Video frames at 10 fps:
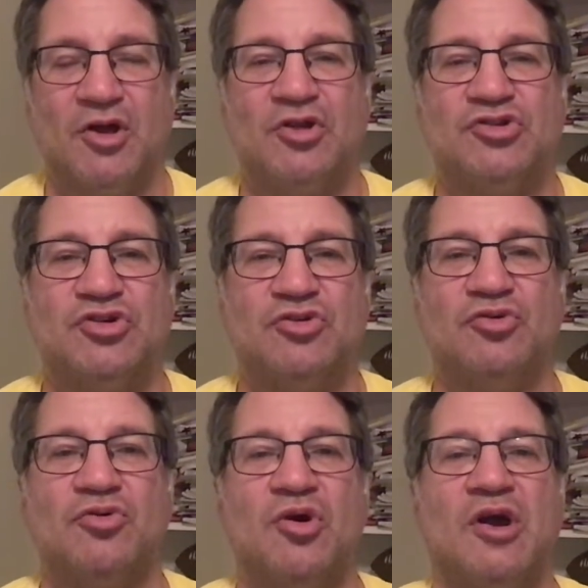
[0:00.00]

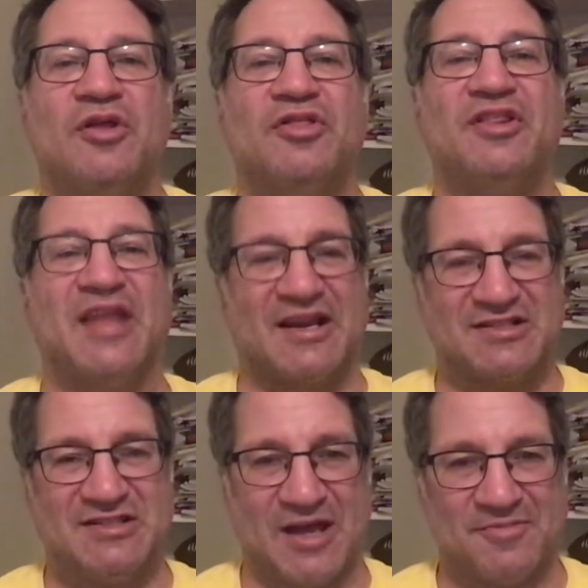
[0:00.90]
to the next
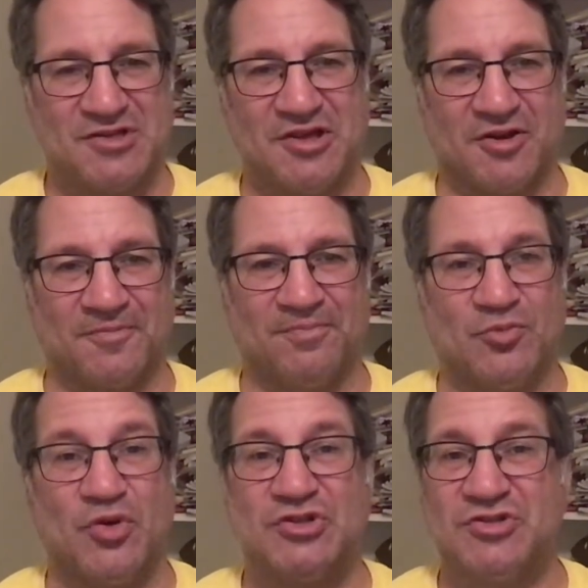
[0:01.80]
steps here,
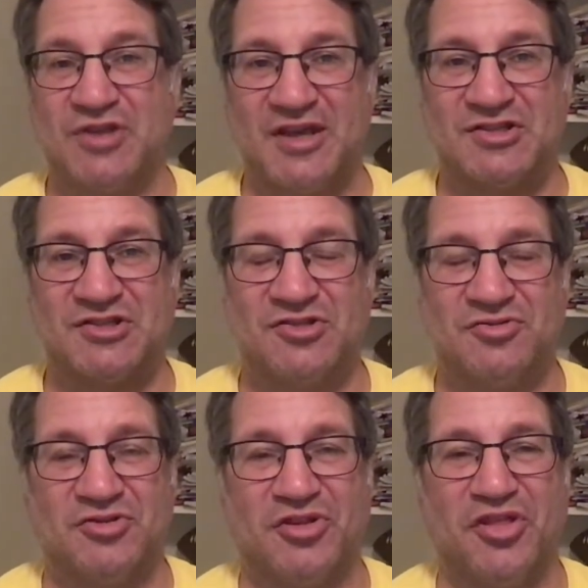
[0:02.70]
which takes us
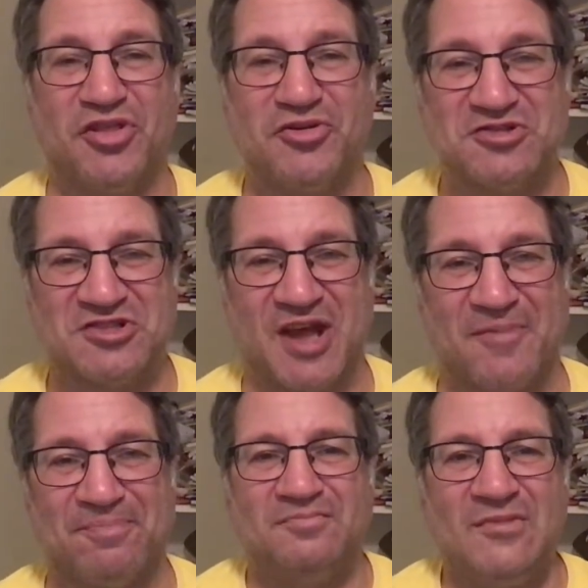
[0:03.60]
to the third step.
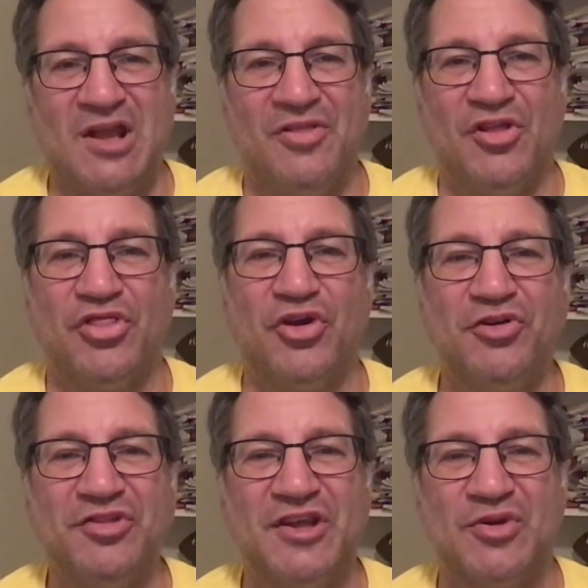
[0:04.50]
The third
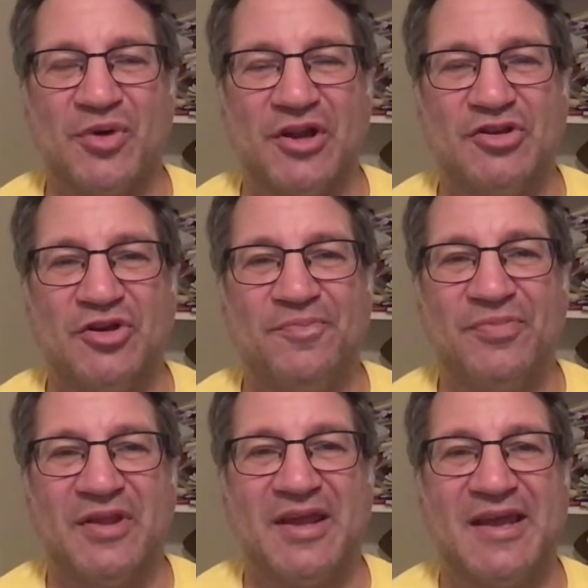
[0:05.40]
thing you want to do
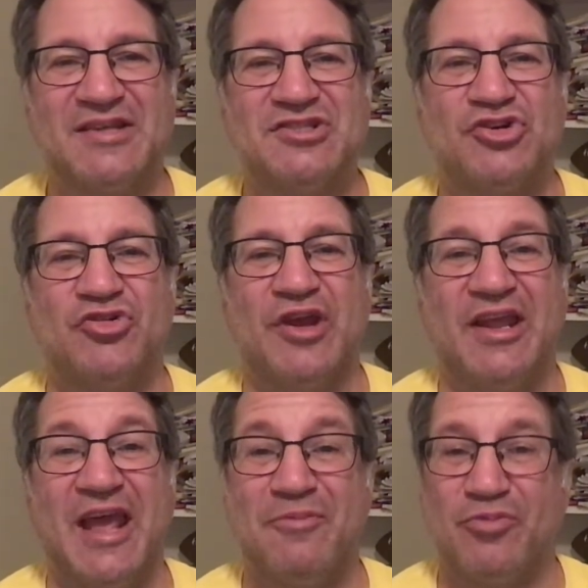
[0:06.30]
is to create
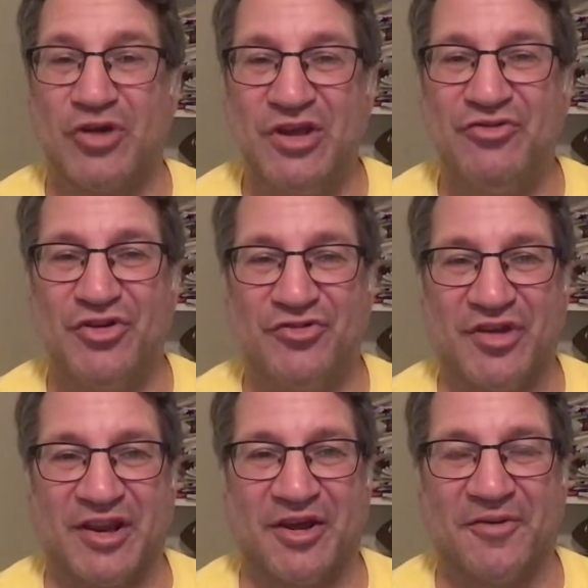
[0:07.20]
a preview
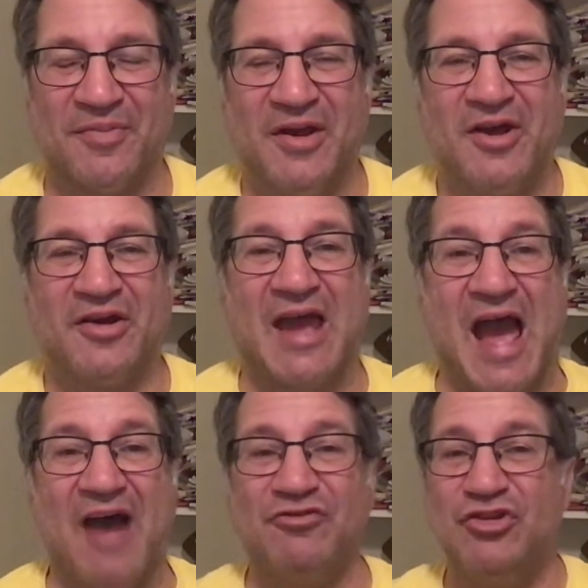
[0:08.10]
video. Okay,
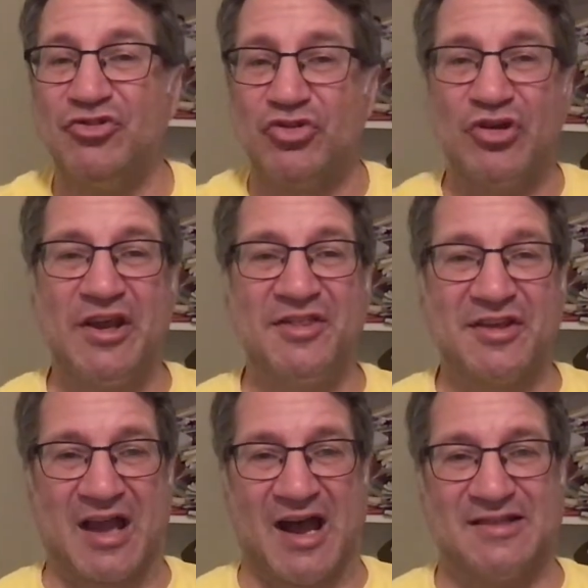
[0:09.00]
after you've created the
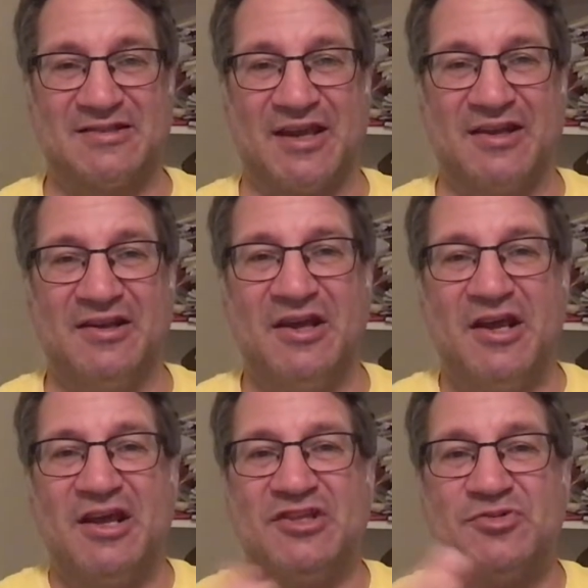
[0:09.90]
content,
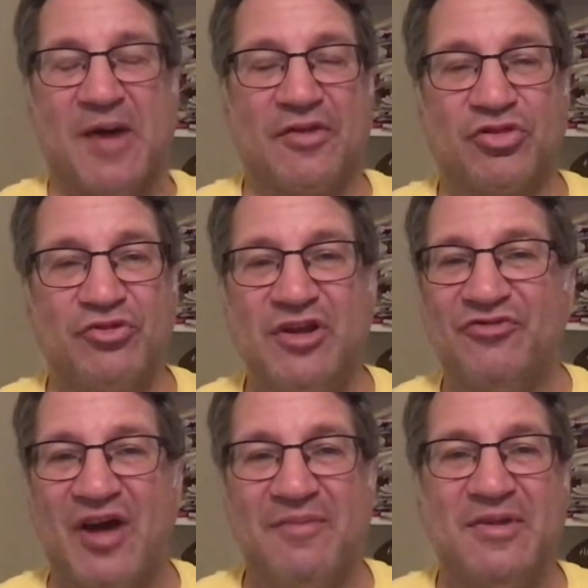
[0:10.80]
it's about 3 to
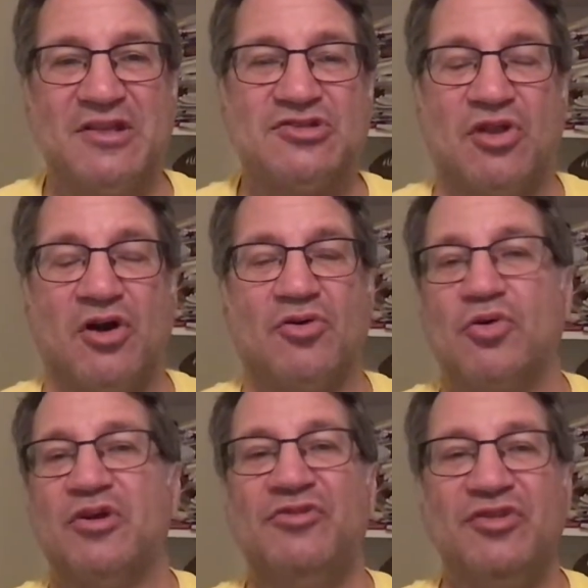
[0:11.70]
5 minutes long, or
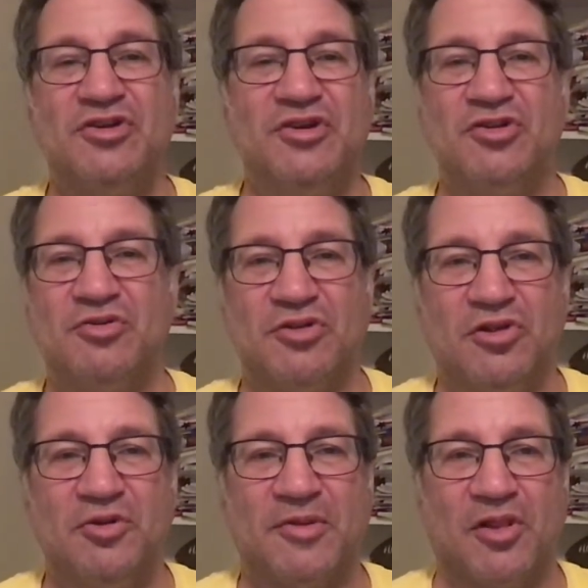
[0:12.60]
even you can do it a
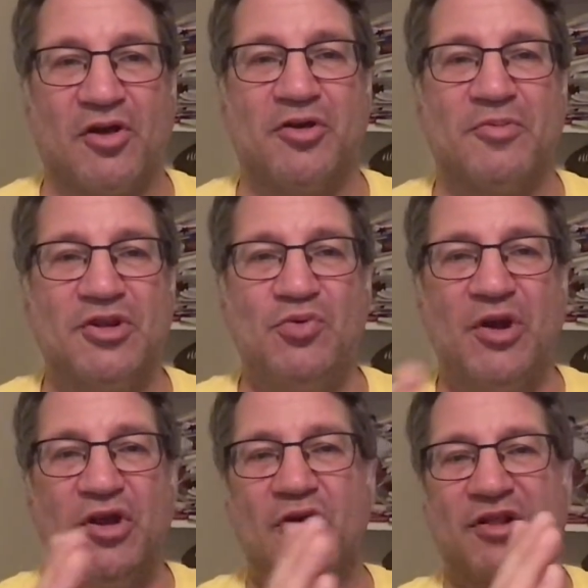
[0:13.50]
little bit longer, but you want to
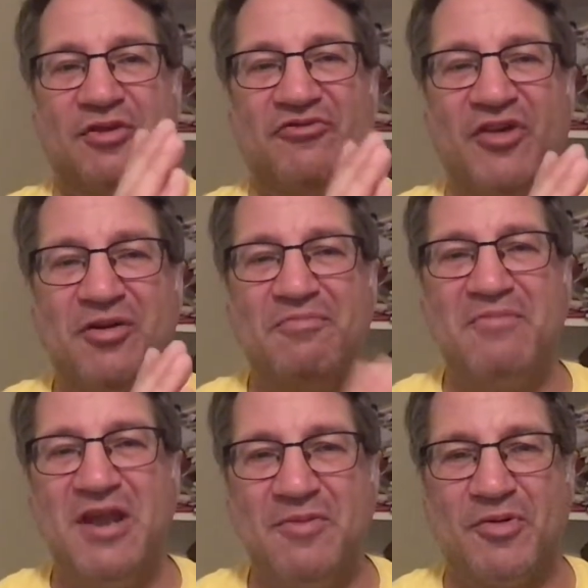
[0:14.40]
go at the very
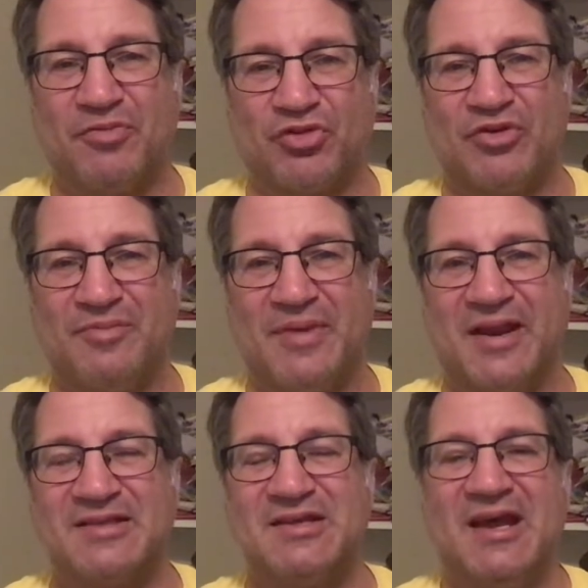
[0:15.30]
minimum 3
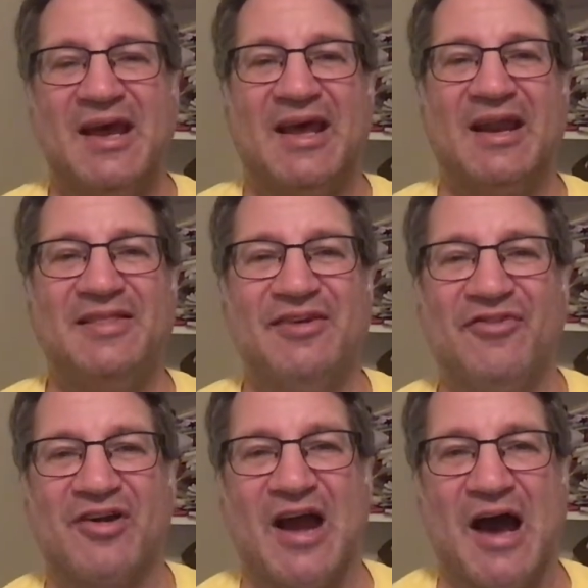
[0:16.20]
minutes. And I think
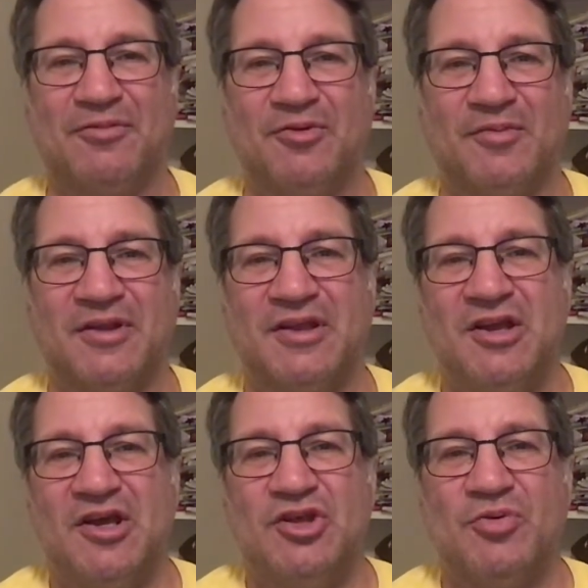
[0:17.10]
very optimally,
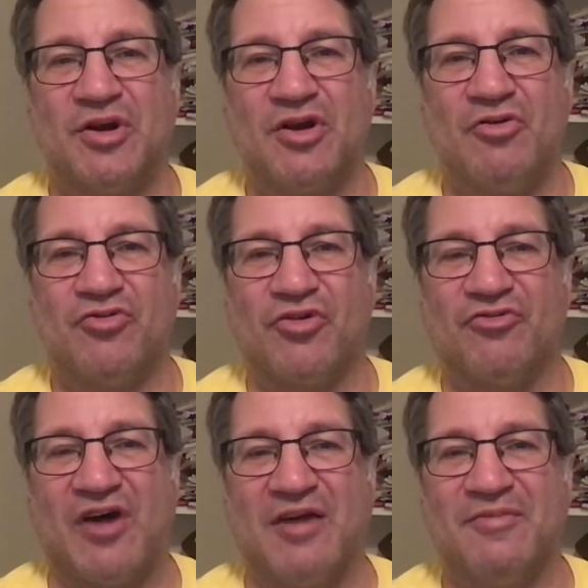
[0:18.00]
you want to go for a
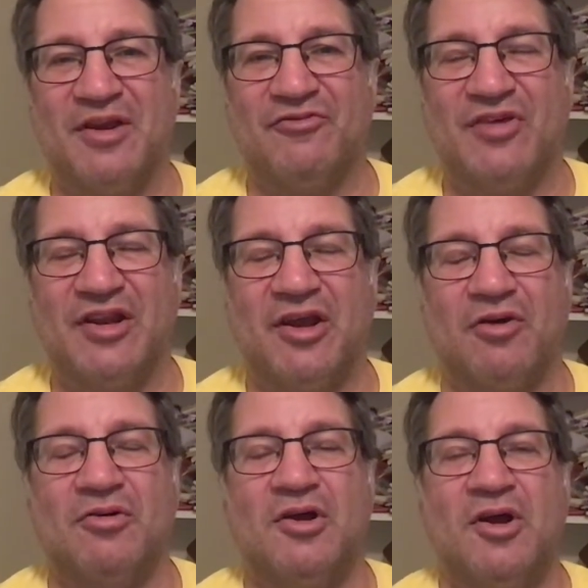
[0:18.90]
5-minute video.
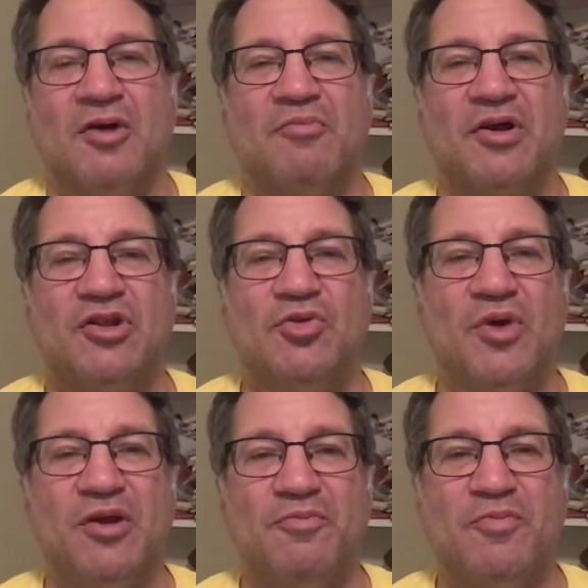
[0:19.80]
But you want
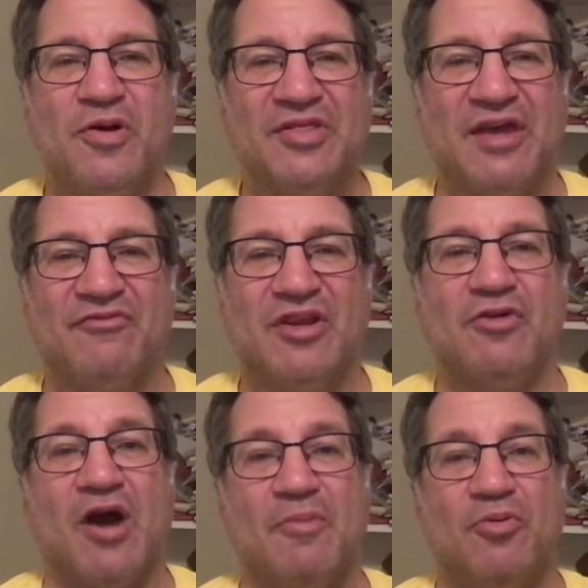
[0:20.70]
to put that video
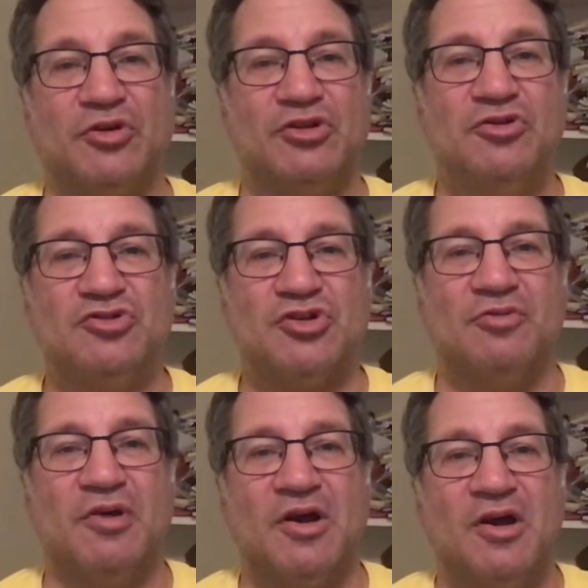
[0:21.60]
up on YouTube.
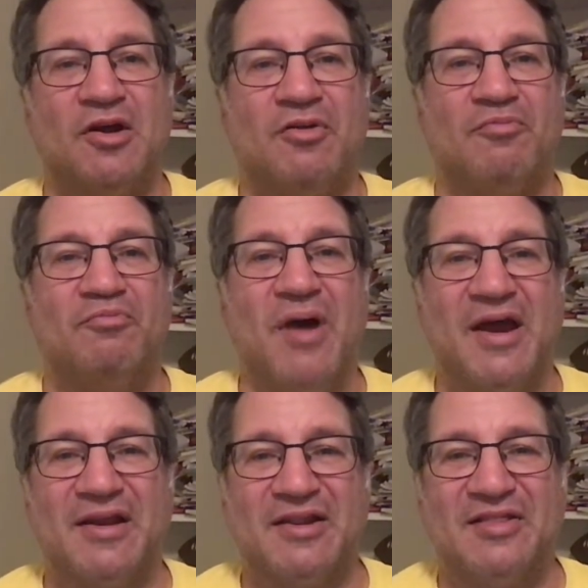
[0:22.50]
But
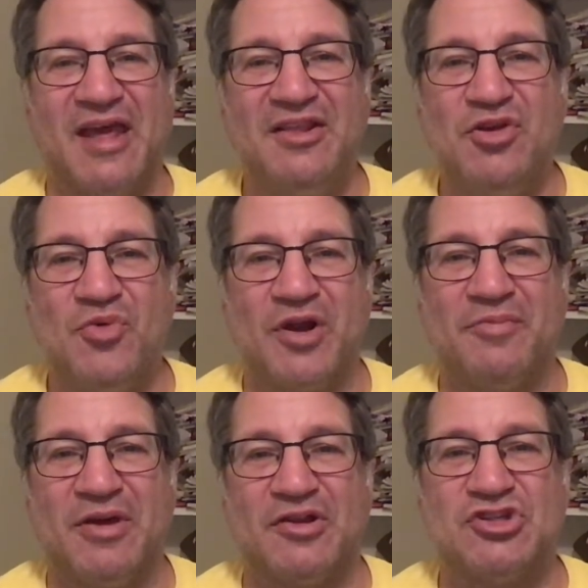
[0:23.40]
then you want to be
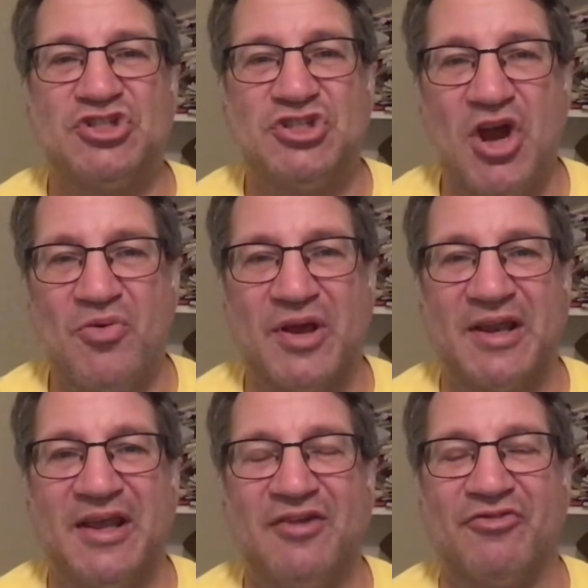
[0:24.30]
able to show it
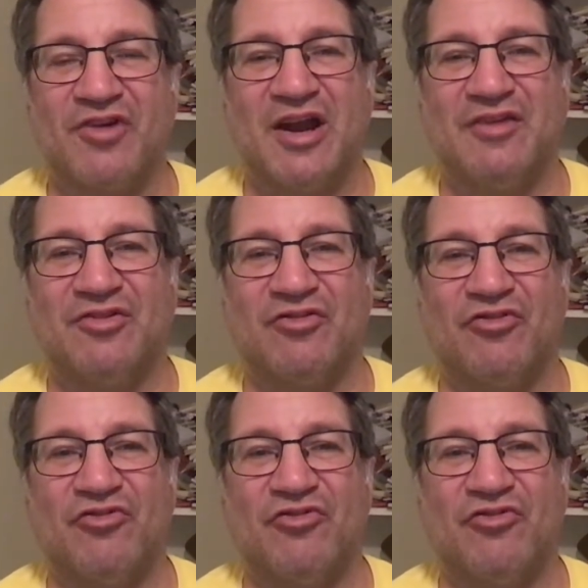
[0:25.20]
in a variety of different